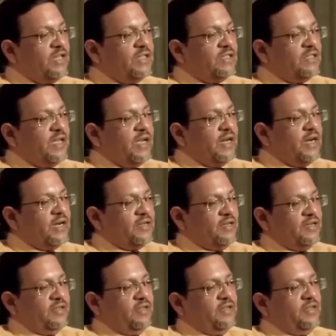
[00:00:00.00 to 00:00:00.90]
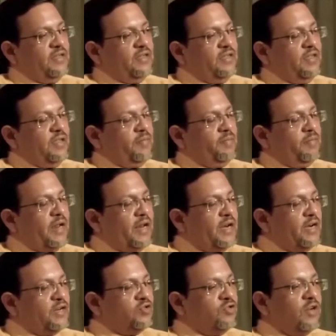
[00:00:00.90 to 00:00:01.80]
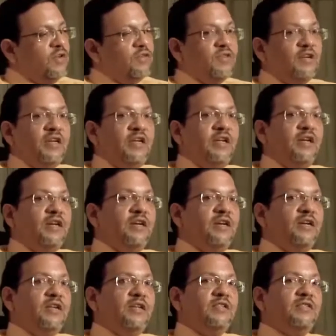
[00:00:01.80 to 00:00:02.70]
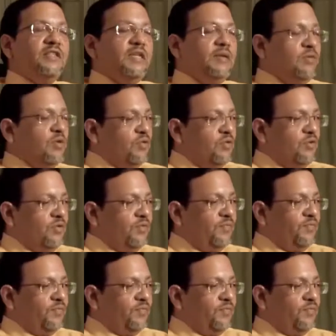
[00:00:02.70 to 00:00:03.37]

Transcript: is that a planet should have cleared its neighborhood.